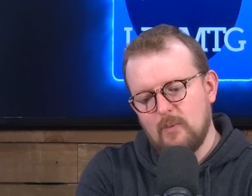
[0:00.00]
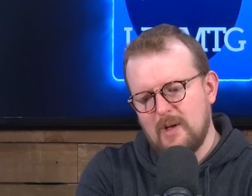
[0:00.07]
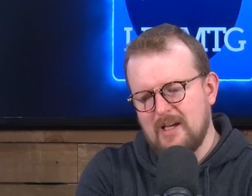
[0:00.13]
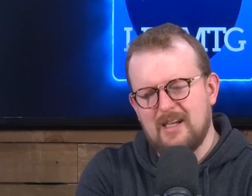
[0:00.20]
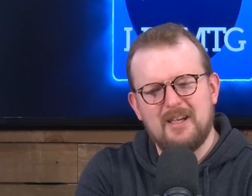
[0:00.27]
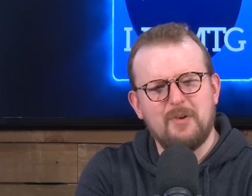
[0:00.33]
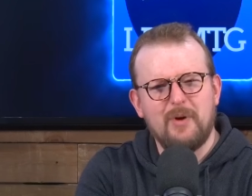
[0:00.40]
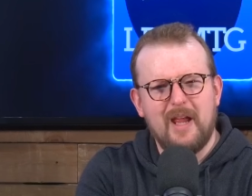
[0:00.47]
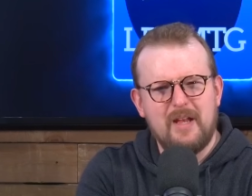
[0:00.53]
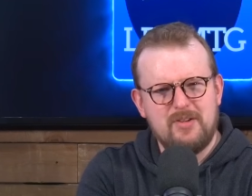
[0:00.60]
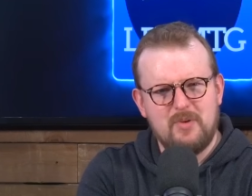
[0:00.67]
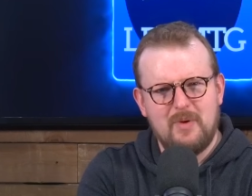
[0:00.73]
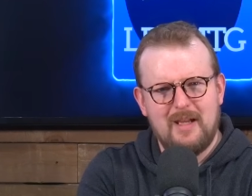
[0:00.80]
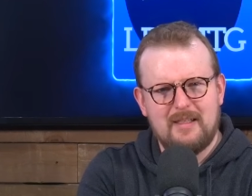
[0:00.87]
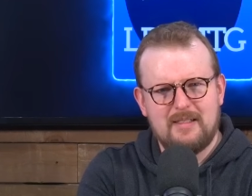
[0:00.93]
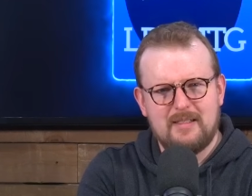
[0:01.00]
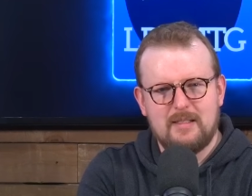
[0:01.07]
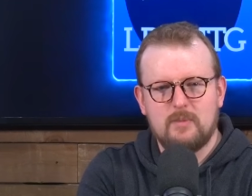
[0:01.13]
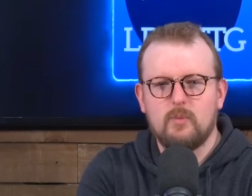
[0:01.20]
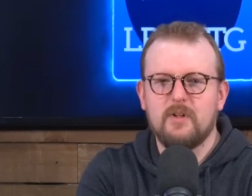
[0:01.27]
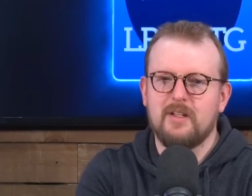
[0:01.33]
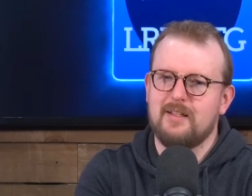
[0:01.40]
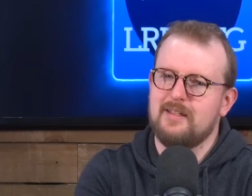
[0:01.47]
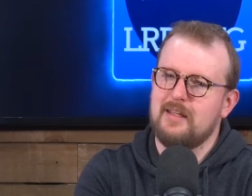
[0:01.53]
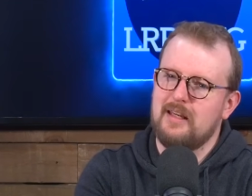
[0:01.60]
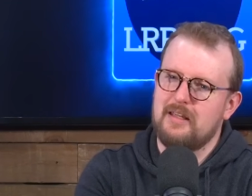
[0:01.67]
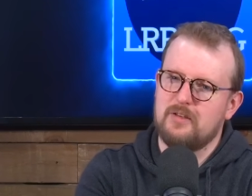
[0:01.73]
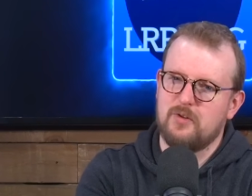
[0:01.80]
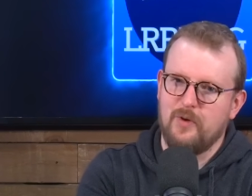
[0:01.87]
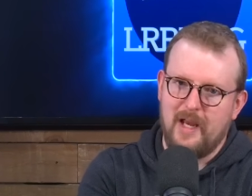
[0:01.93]
When he graduates, we're going to say
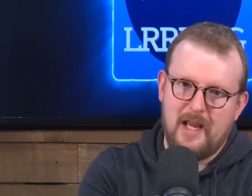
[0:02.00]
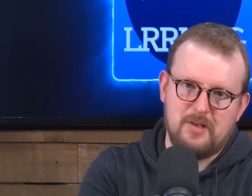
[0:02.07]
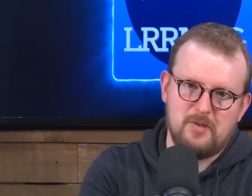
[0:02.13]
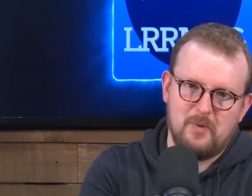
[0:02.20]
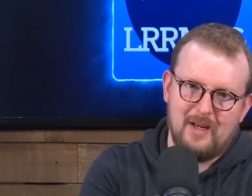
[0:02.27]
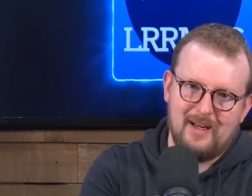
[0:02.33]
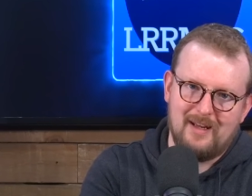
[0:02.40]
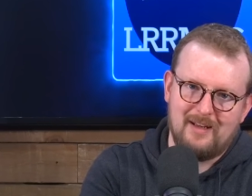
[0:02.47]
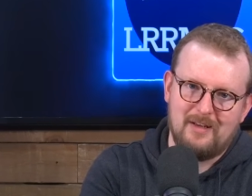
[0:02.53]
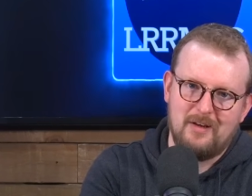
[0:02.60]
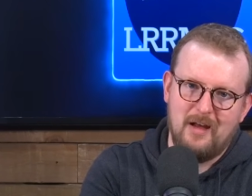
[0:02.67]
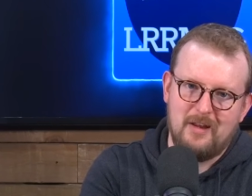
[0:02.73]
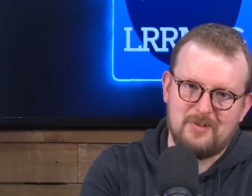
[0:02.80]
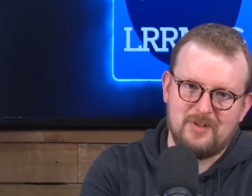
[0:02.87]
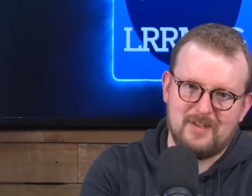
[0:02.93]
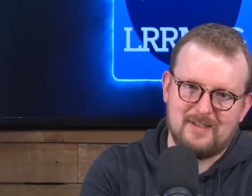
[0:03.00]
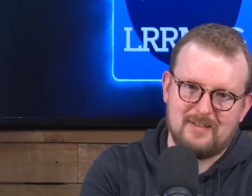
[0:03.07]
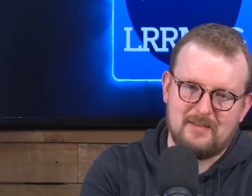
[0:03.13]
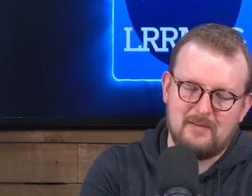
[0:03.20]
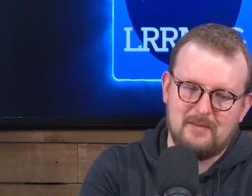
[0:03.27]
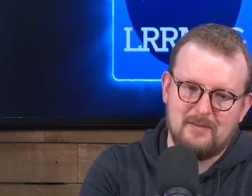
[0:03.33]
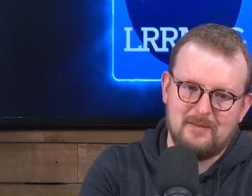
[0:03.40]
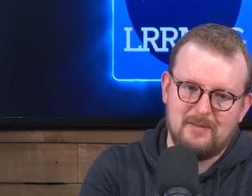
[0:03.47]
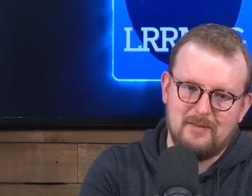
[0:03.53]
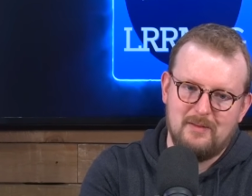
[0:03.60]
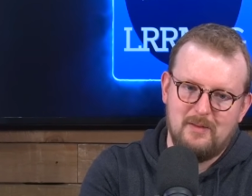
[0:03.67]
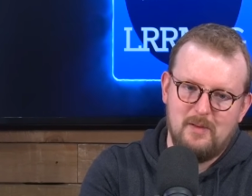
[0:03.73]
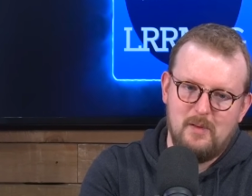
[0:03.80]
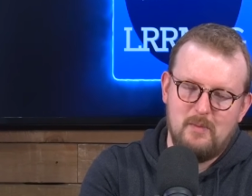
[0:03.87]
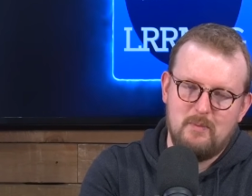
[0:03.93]
he's graduating and not just
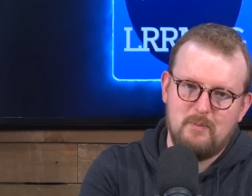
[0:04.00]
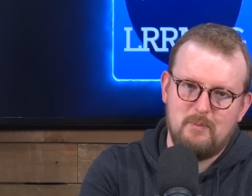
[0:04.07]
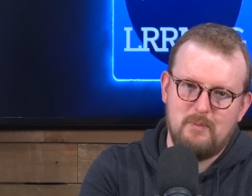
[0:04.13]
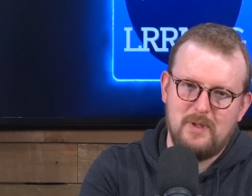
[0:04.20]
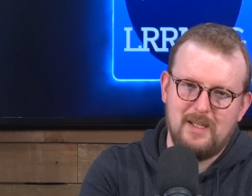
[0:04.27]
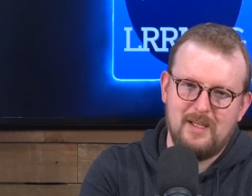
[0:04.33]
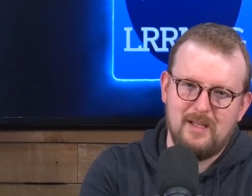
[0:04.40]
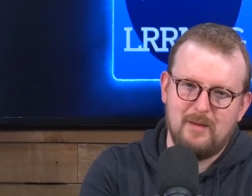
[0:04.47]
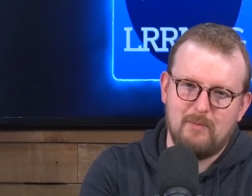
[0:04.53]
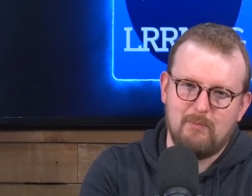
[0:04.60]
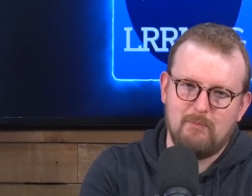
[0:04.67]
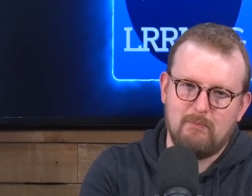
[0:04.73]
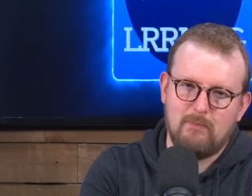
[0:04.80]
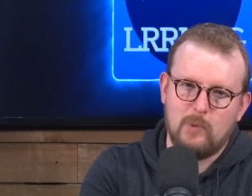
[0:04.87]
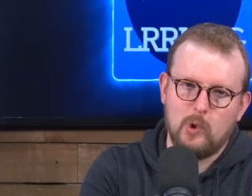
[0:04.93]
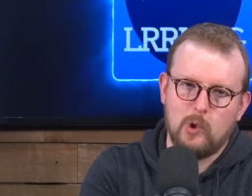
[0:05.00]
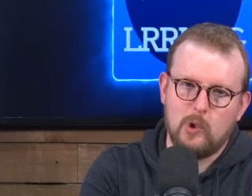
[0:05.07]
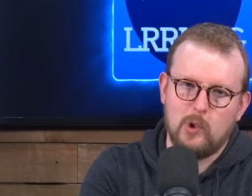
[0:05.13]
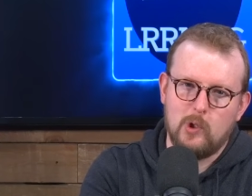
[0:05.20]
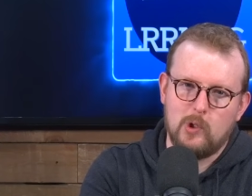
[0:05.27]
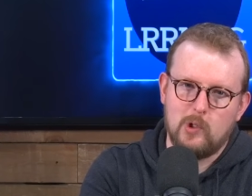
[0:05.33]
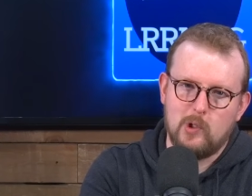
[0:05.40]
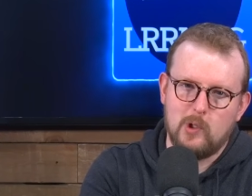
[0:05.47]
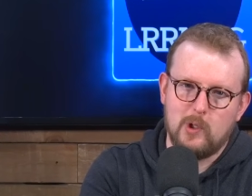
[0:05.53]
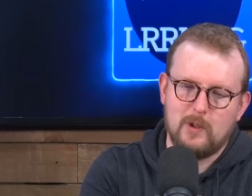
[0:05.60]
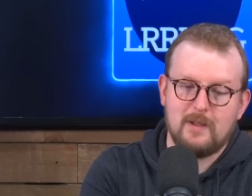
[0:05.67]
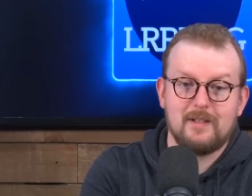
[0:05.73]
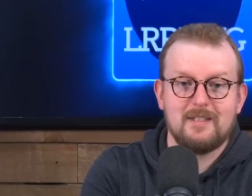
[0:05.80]
being murdered.